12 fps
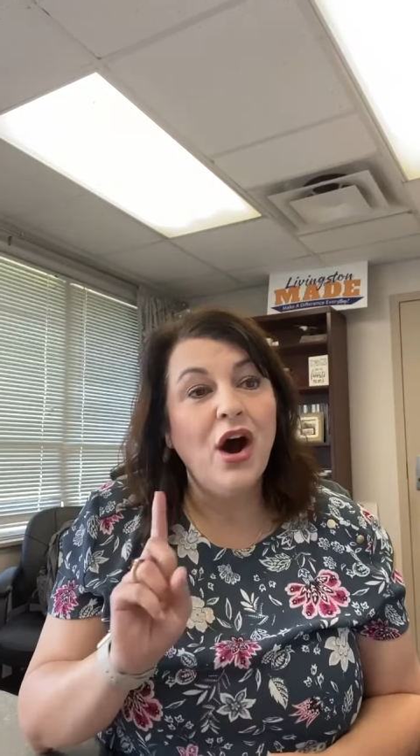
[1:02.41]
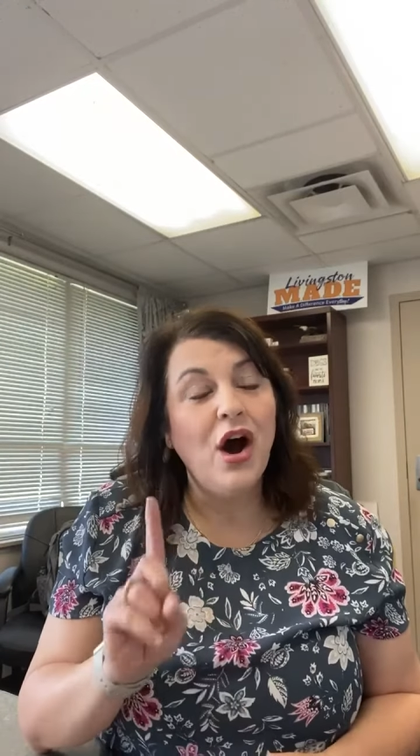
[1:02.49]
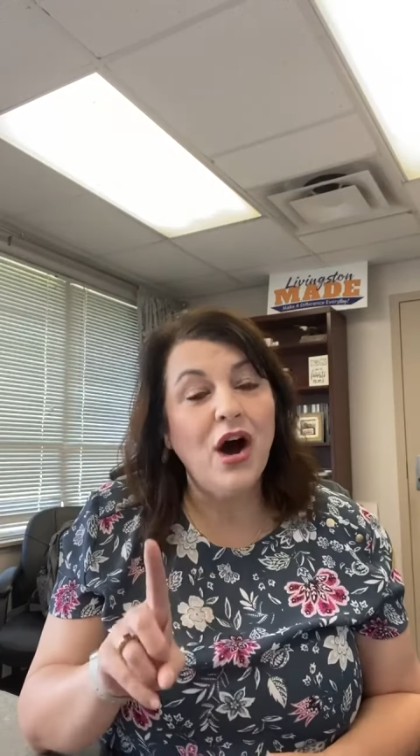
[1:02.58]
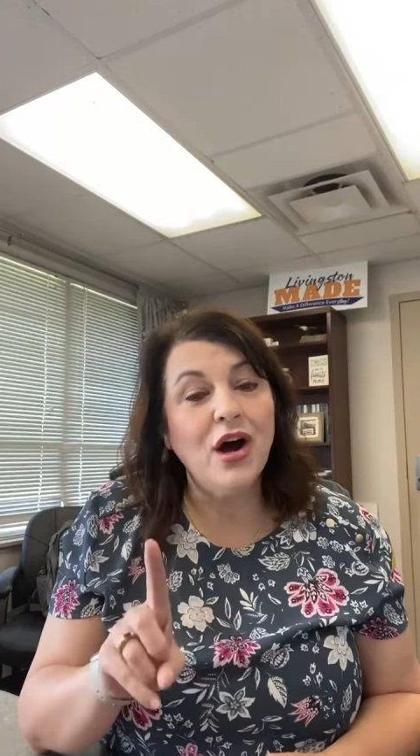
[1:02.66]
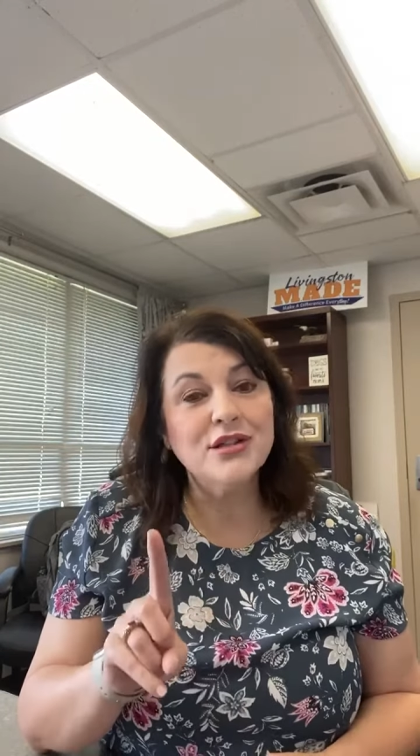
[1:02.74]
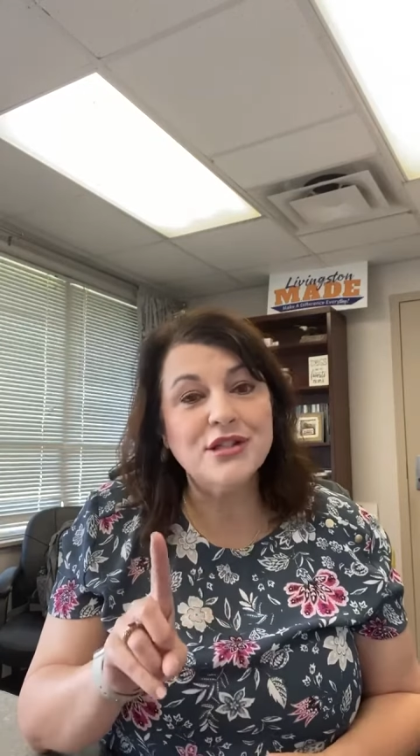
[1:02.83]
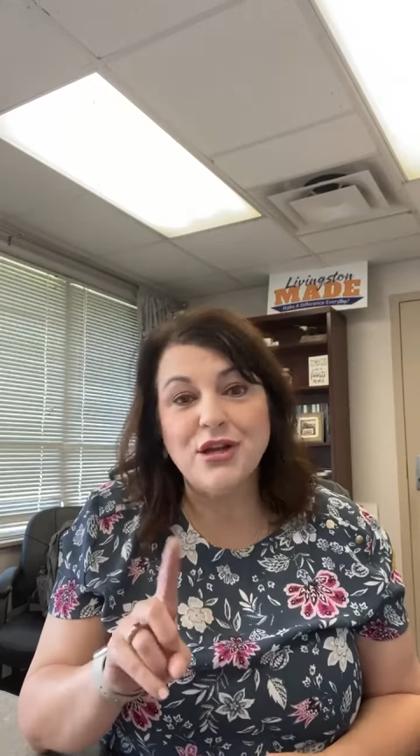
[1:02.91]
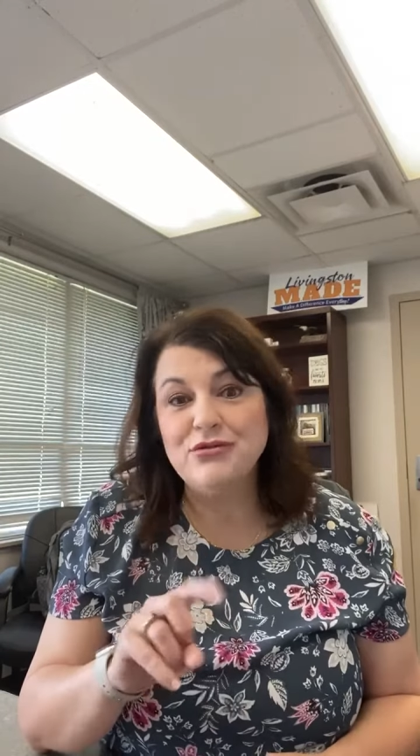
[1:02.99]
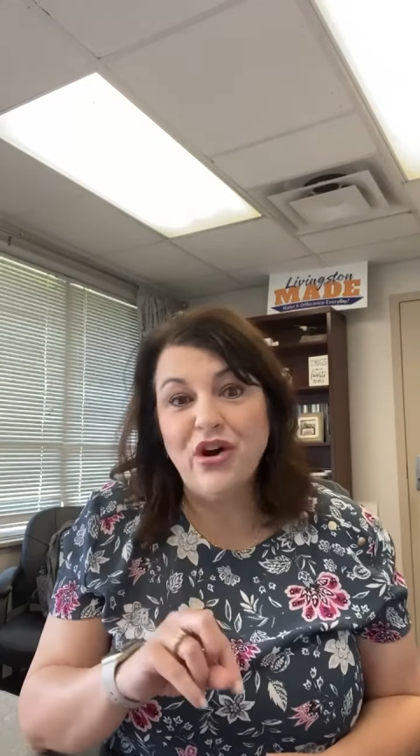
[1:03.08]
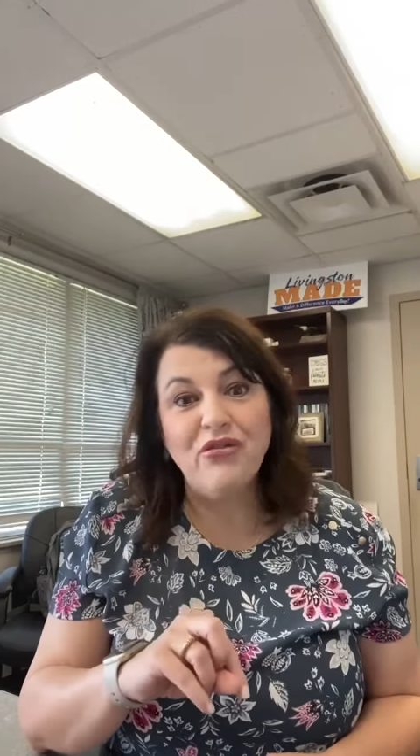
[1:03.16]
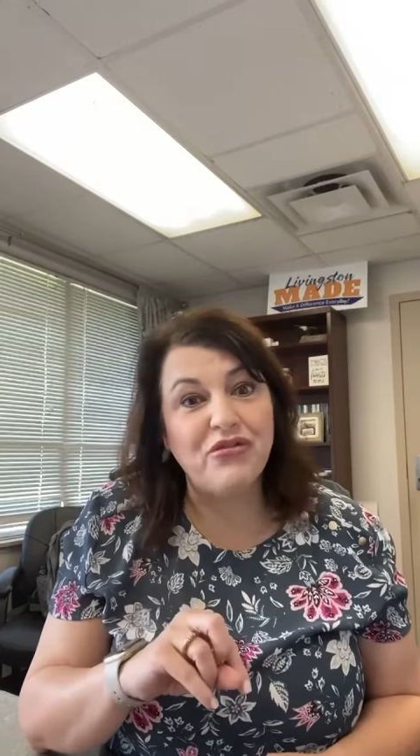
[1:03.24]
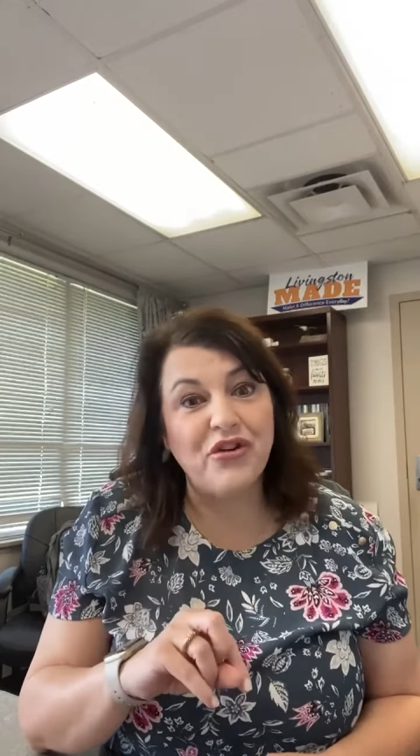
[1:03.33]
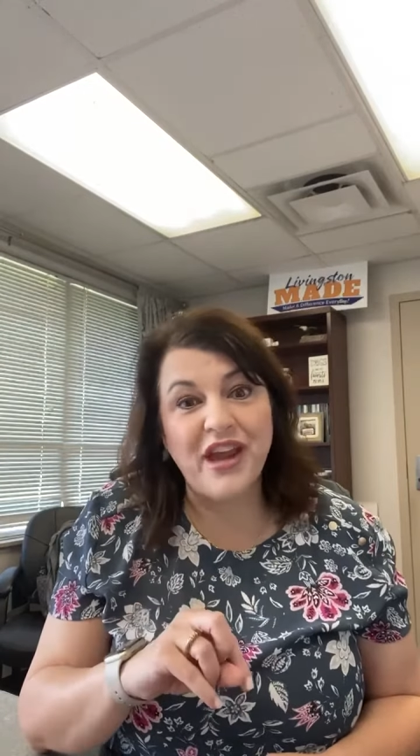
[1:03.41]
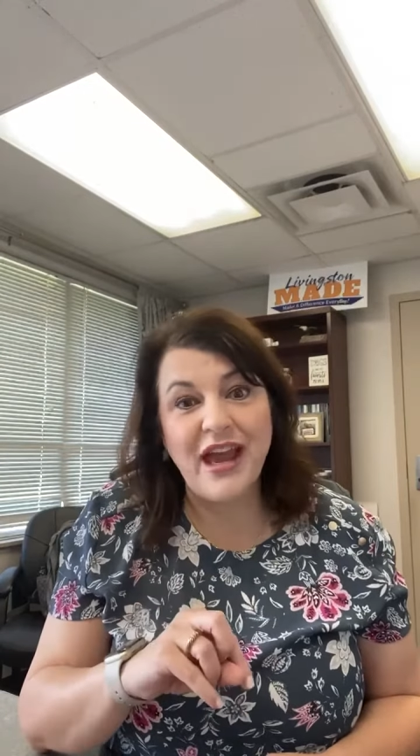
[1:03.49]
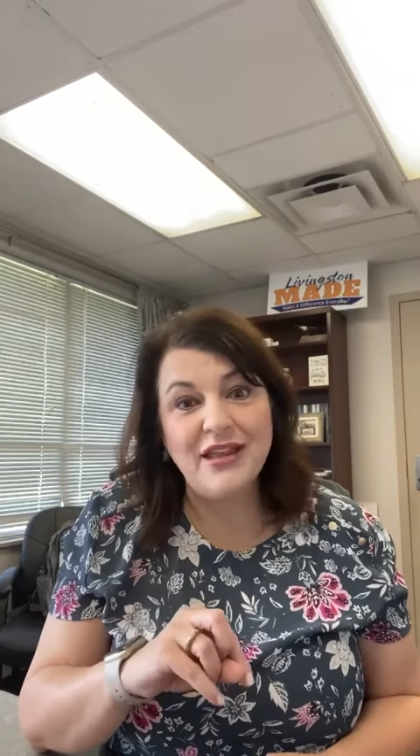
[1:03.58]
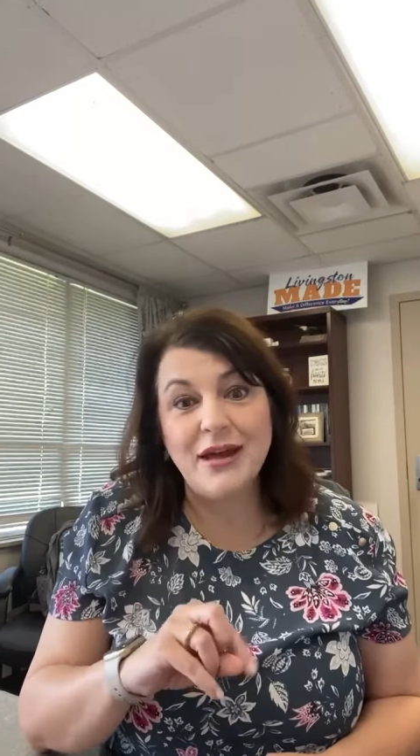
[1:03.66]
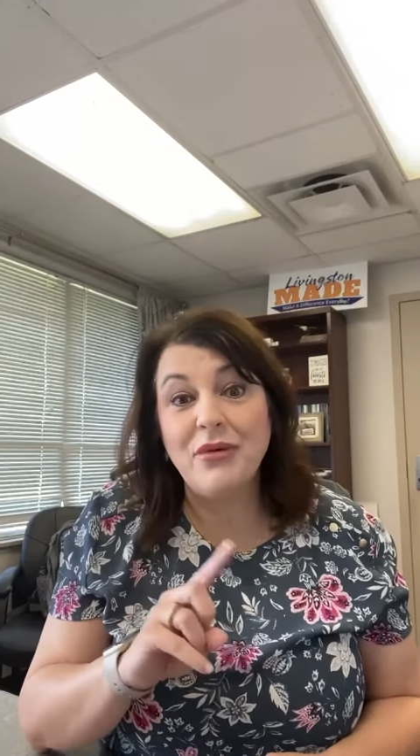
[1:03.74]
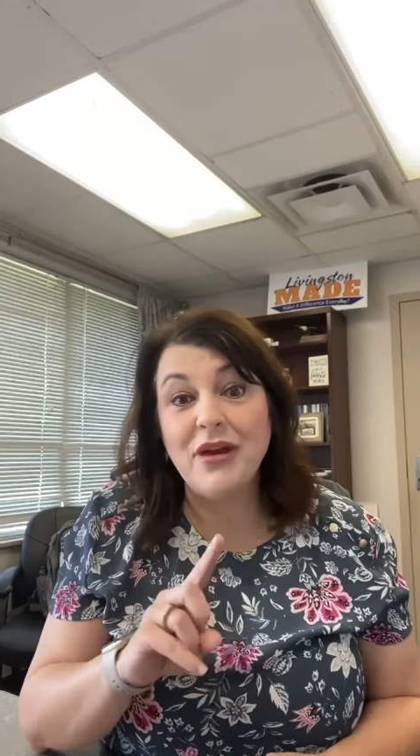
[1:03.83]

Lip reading: Also, don't forget that we